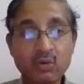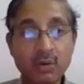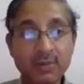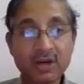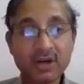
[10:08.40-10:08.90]

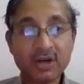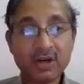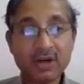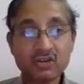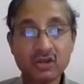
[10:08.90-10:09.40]
cooperation
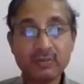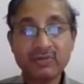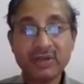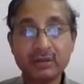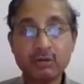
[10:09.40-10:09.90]
between
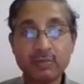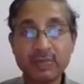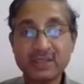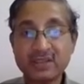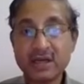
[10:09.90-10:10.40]

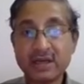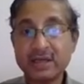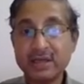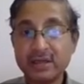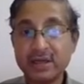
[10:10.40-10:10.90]
Turkmenistan and
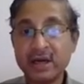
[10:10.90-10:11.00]
India,